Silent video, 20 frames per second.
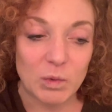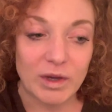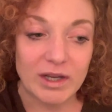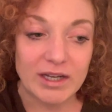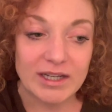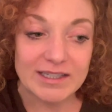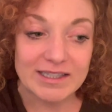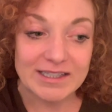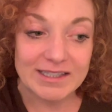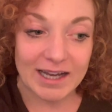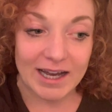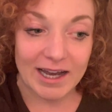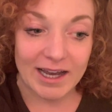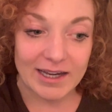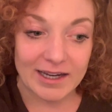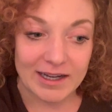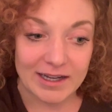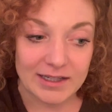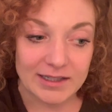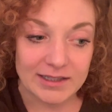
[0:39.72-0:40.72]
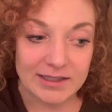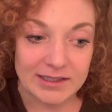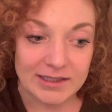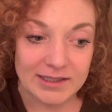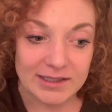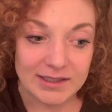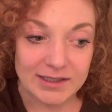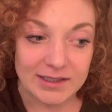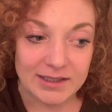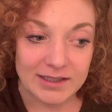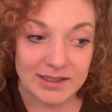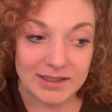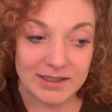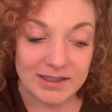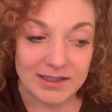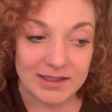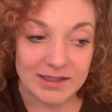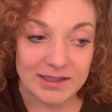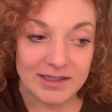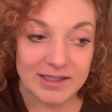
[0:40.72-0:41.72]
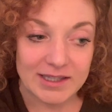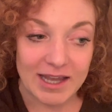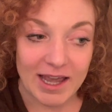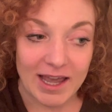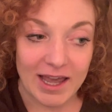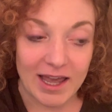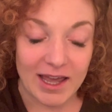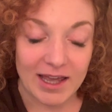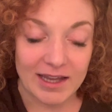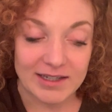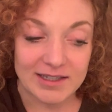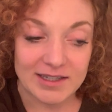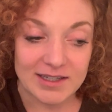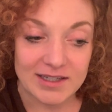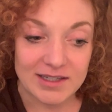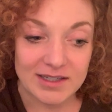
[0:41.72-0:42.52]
We decided that